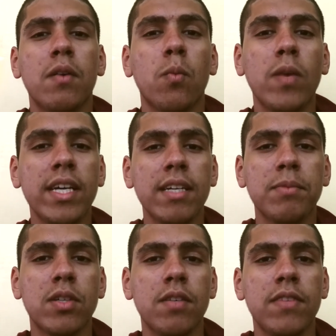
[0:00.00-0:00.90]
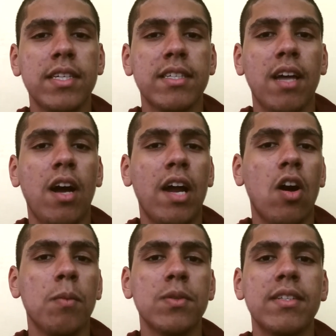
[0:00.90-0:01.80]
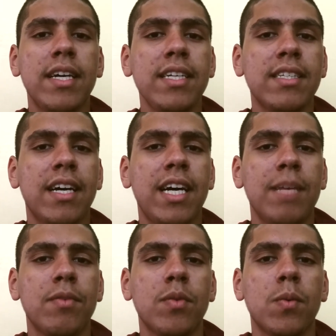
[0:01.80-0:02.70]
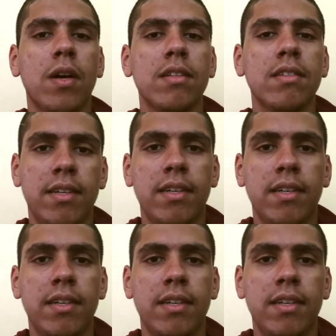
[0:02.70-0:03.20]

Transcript: We can observe this at almost any time if we want.